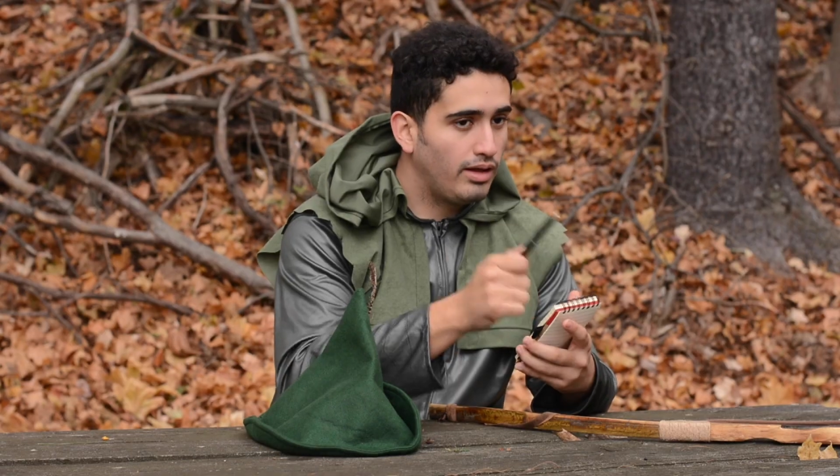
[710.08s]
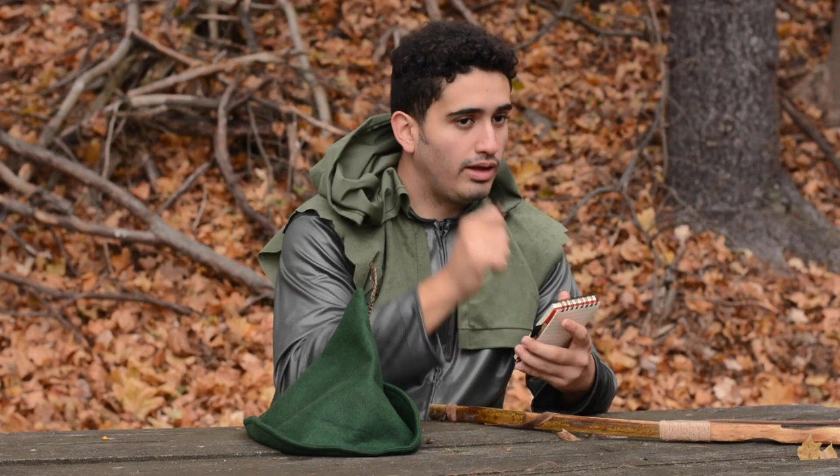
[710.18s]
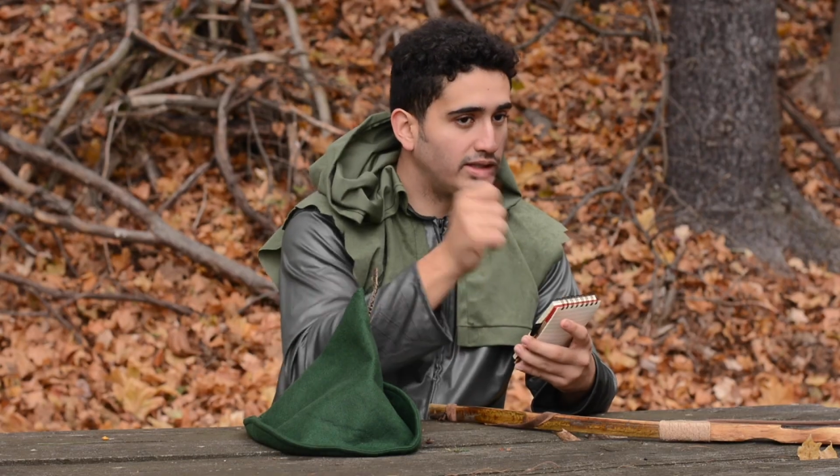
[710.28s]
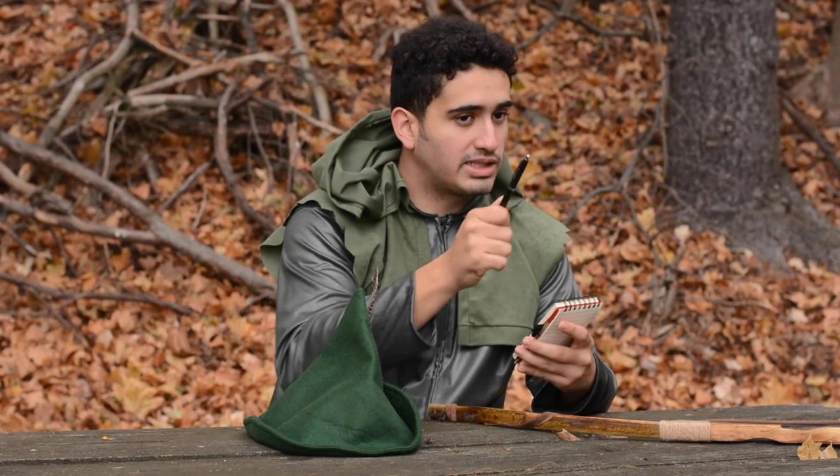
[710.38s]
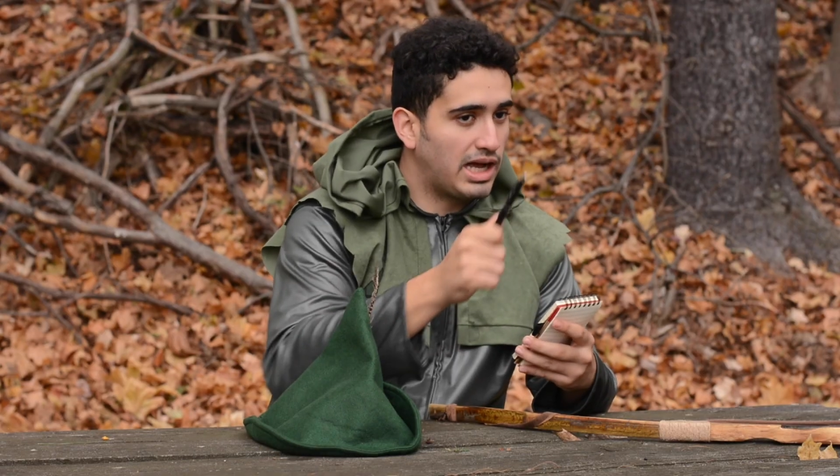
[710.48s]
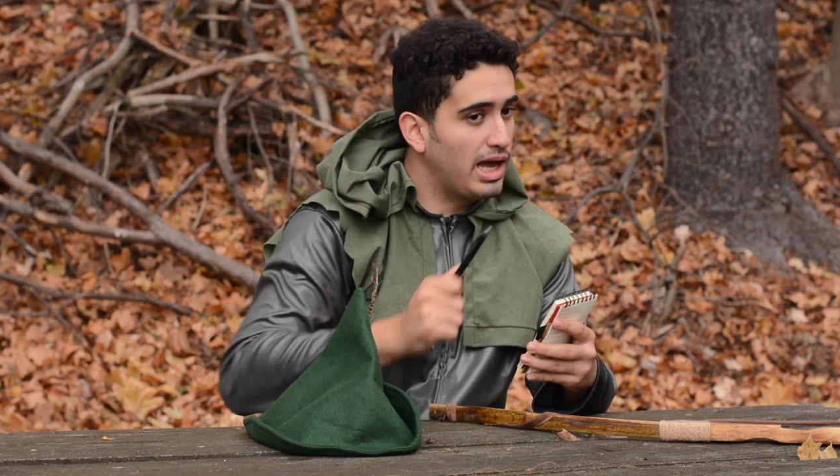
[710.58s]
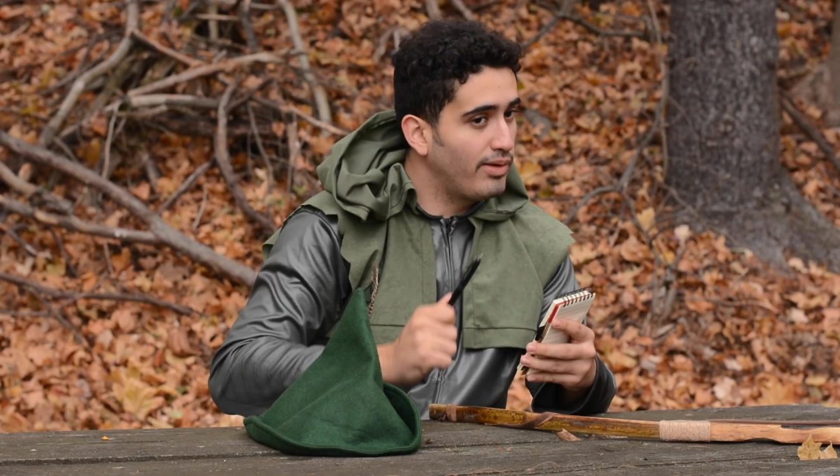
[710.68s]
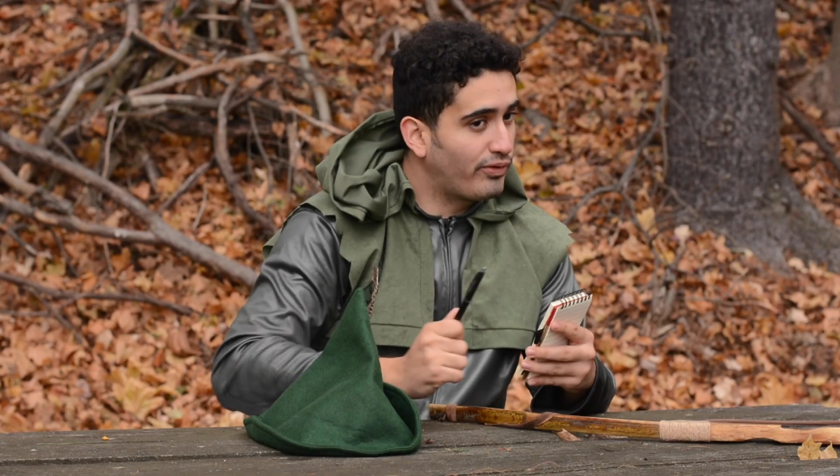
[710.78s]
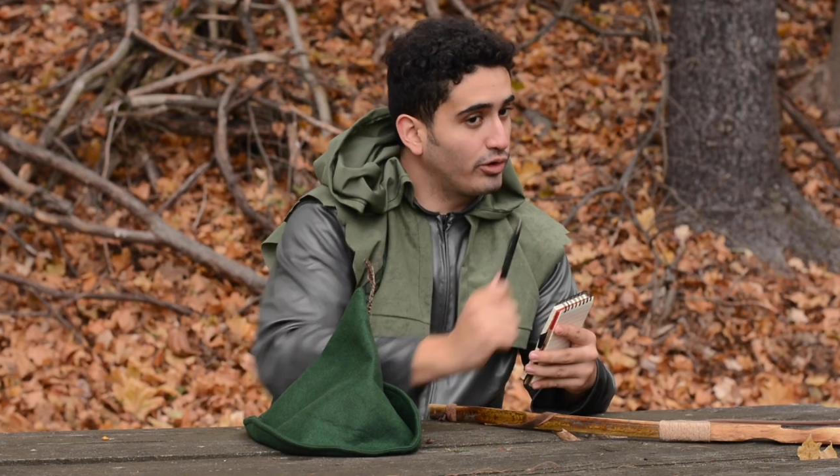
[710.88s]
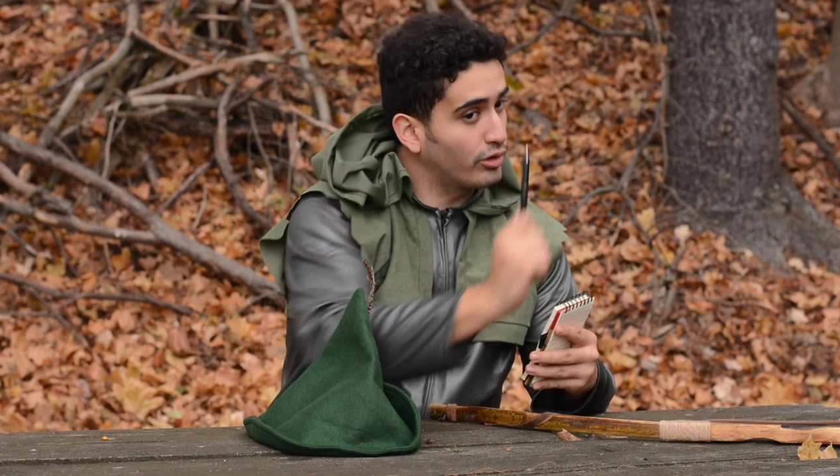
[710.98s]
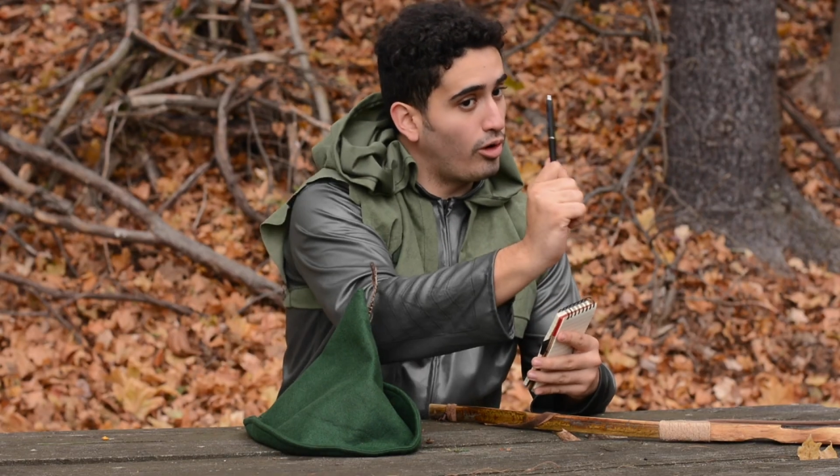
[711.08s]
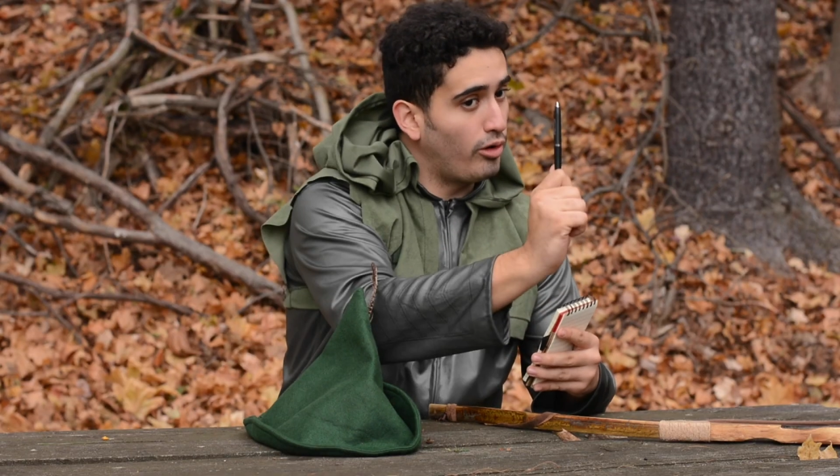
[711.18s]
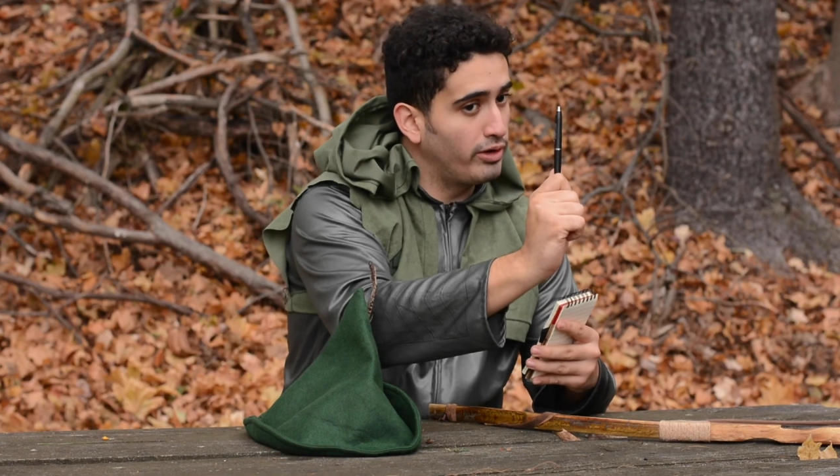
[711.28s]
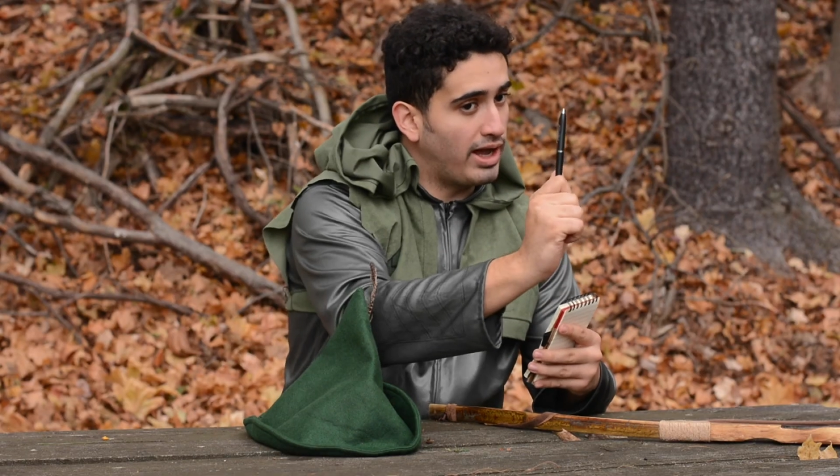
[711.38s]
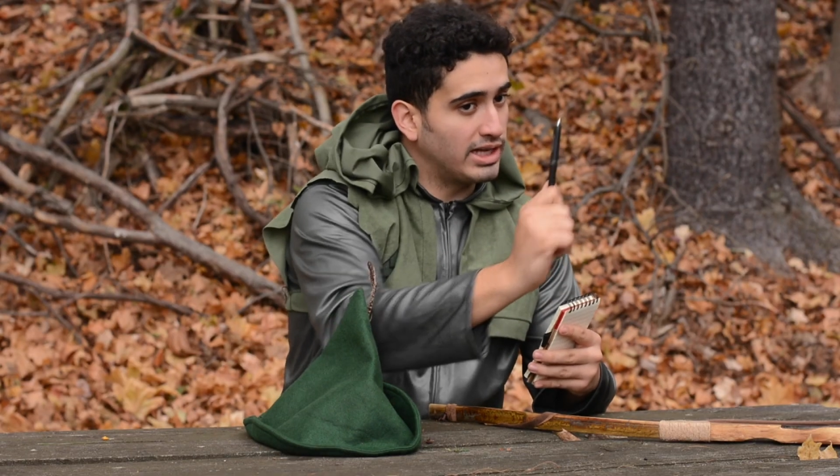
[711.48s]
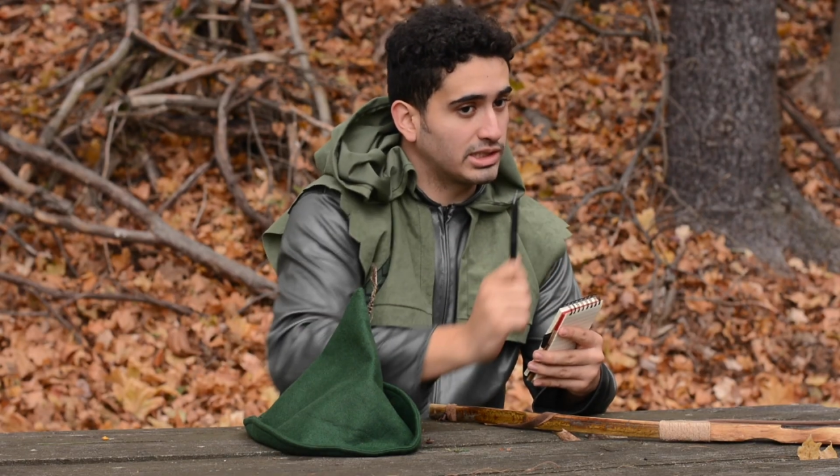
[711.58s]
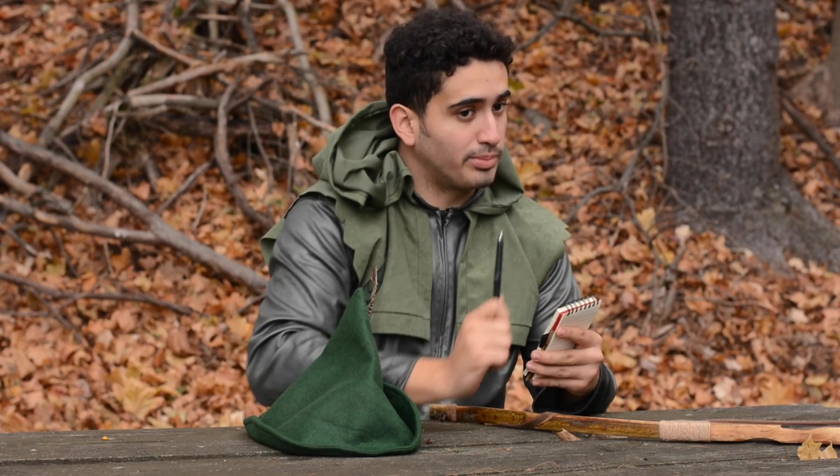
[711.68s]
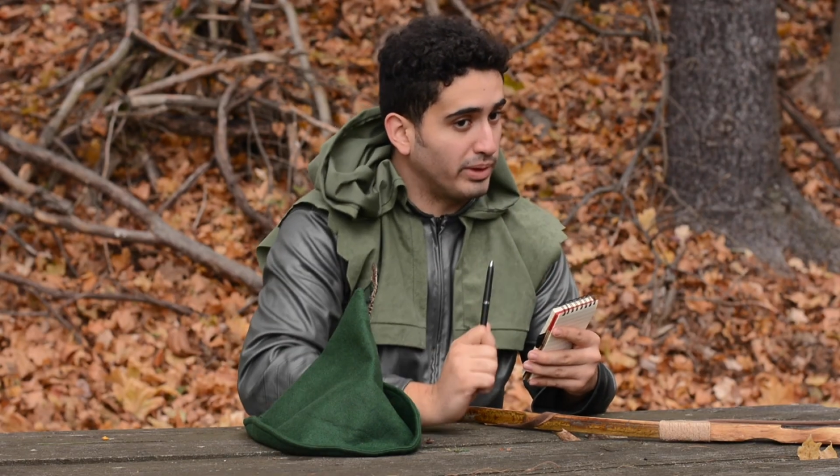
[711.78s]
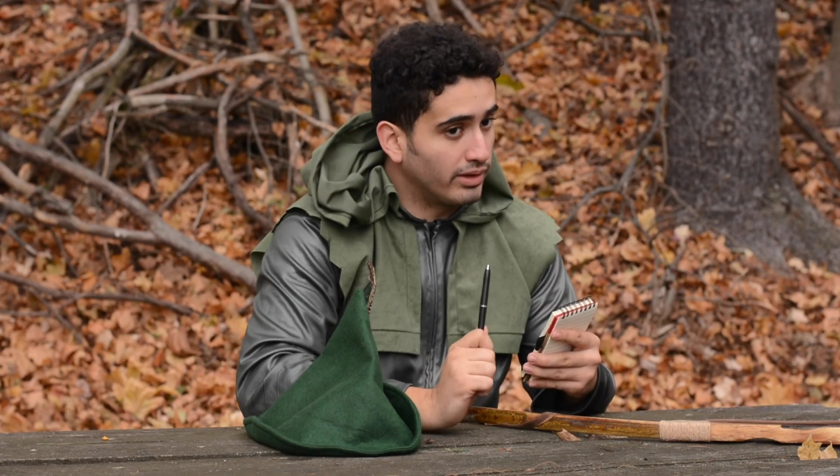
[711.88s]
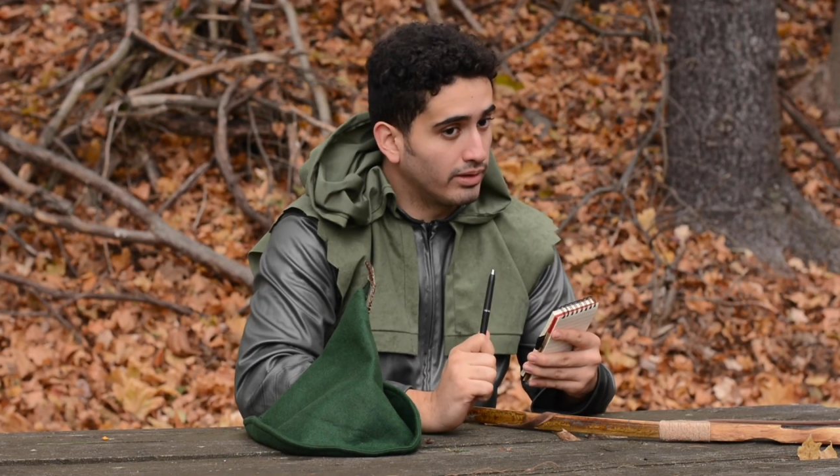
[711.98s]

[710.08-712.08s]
It's time for your colonoscopy.